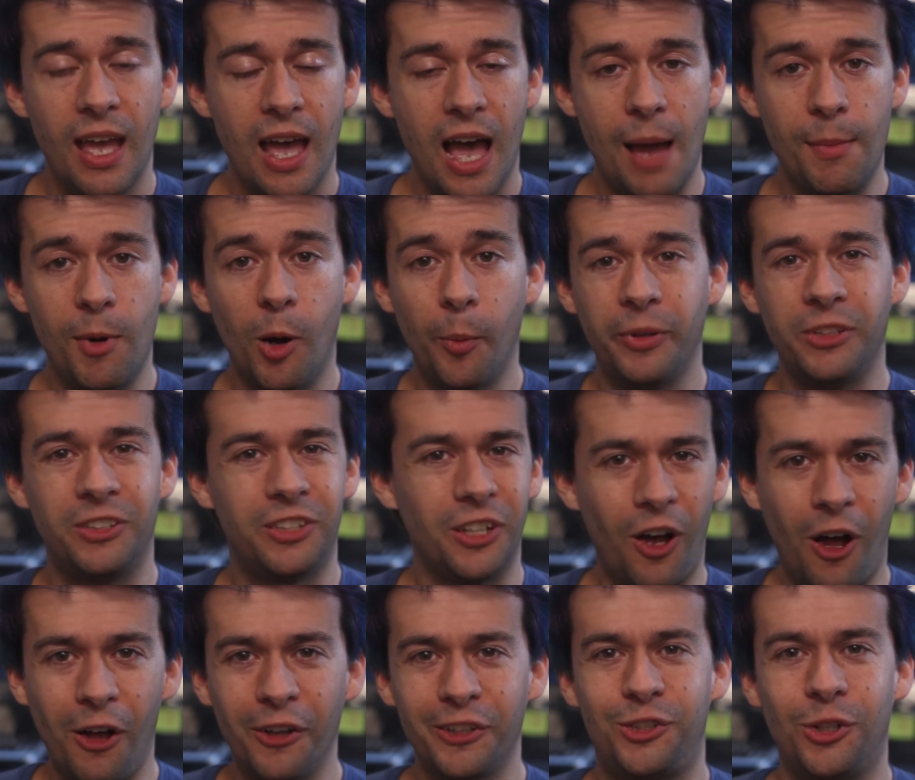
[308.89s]
I'm open to
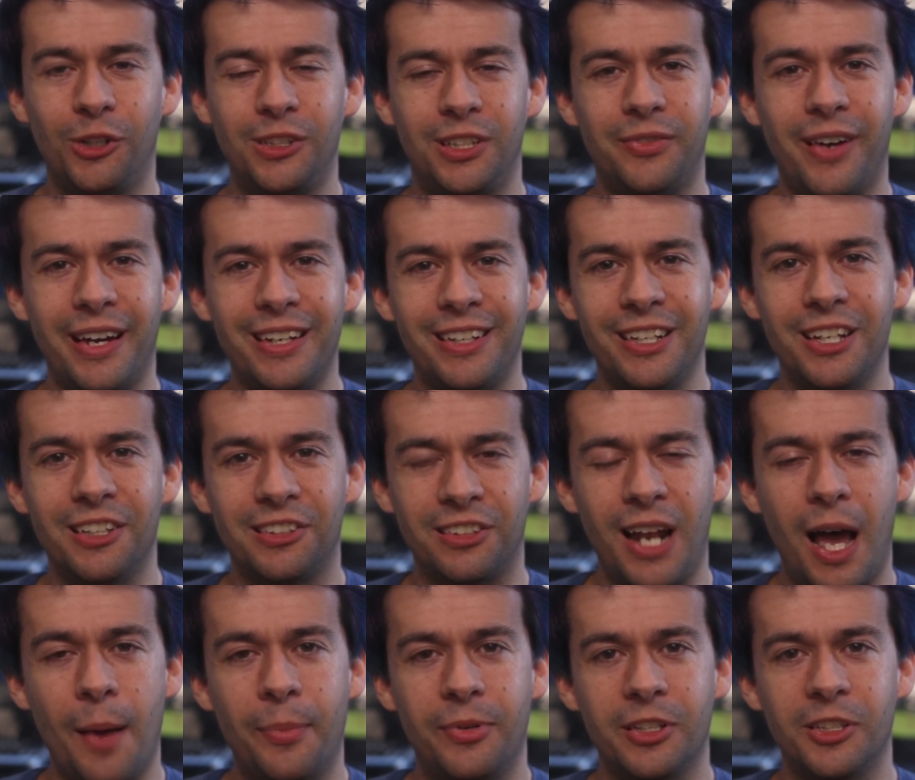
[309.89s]
all sorts of ideas and
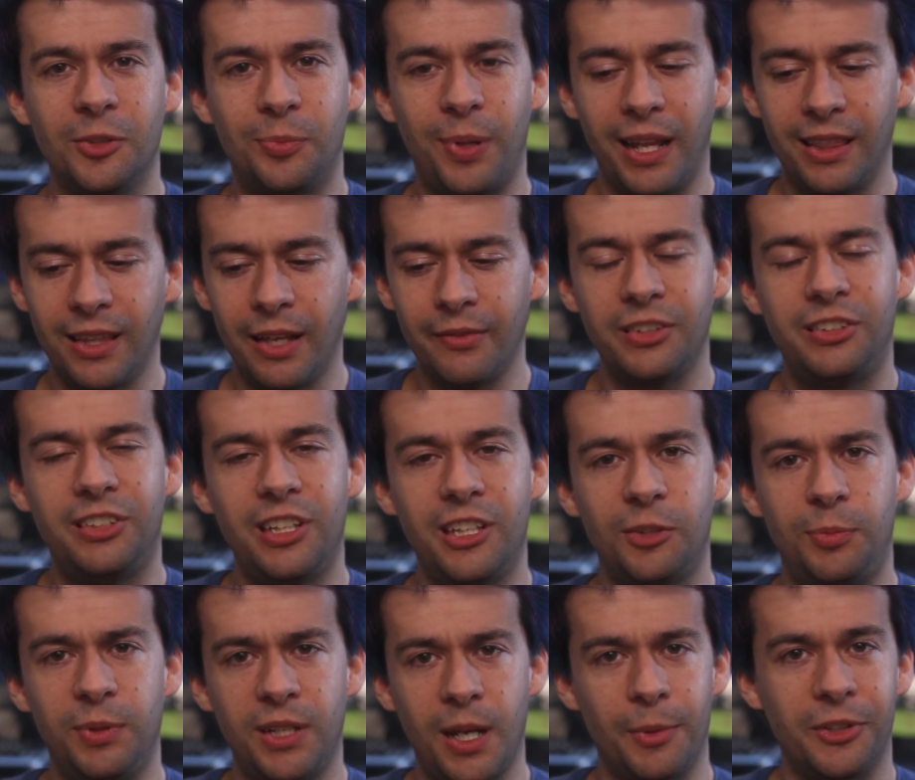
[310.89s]
options, but I'd love to see
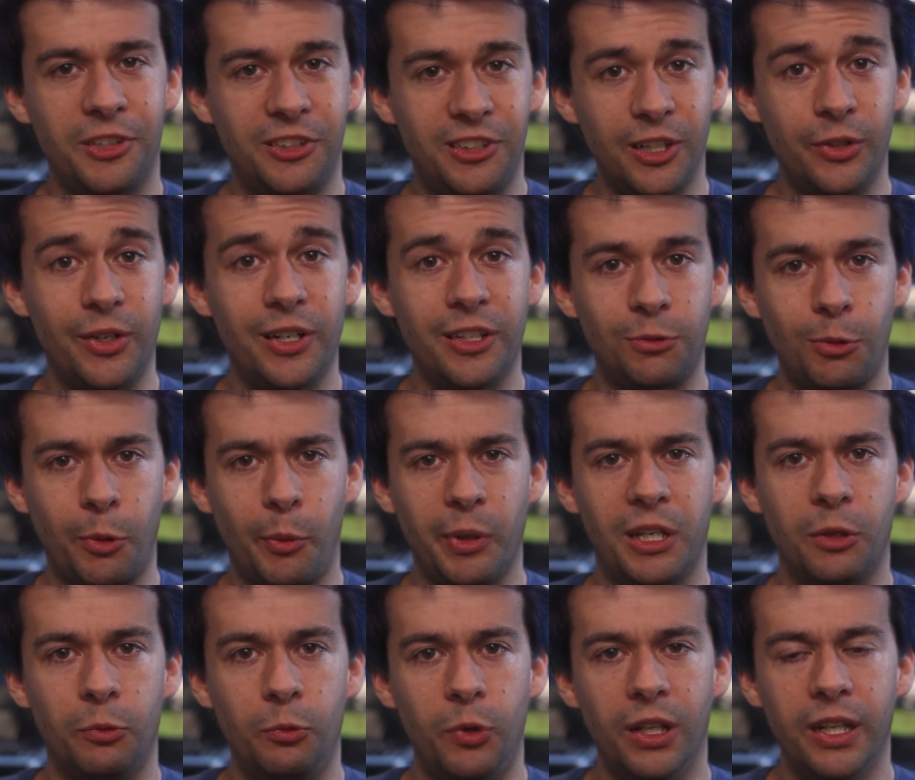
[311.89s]
this become a series where we
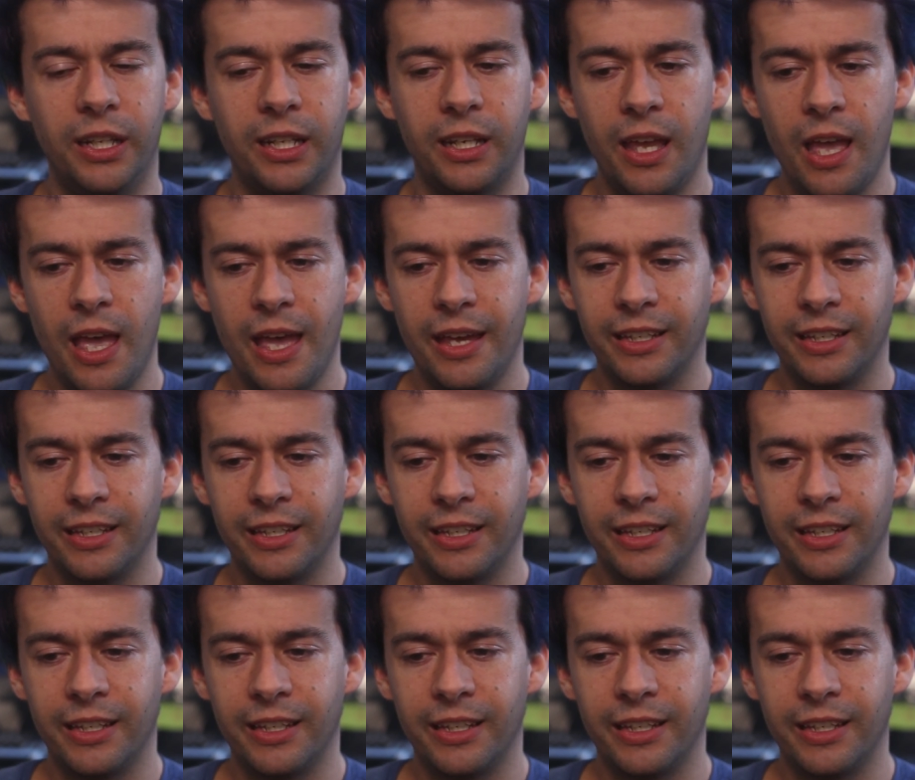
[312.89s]
can really